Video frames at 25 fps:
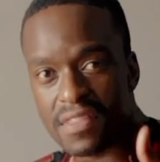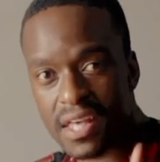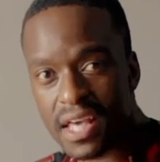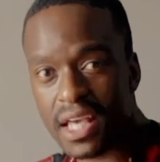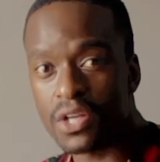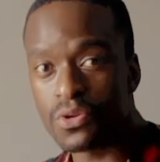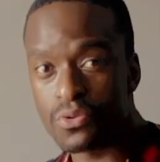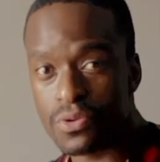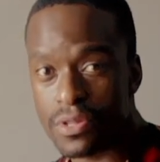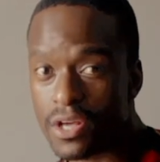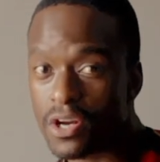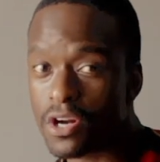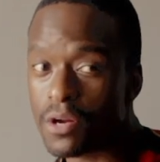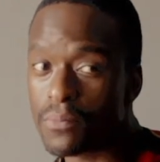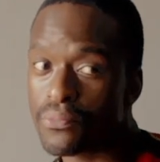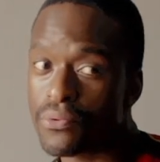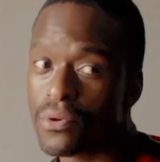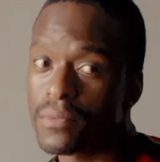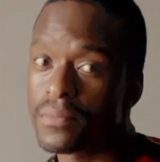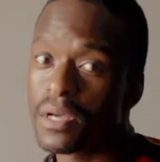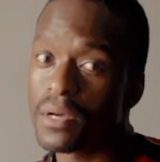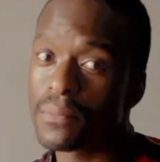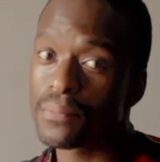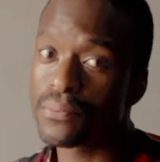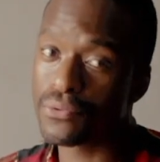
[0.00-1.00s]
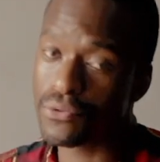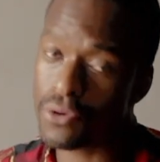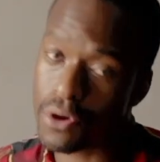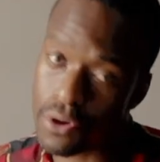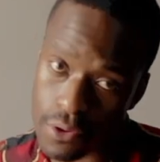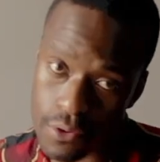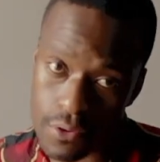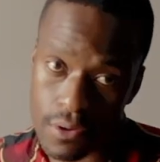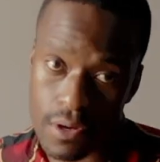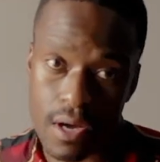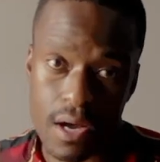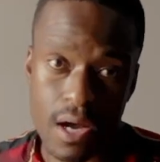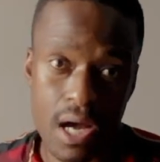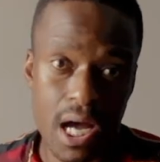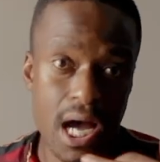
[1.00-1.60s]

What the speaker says: They can do that on Premiere Pro.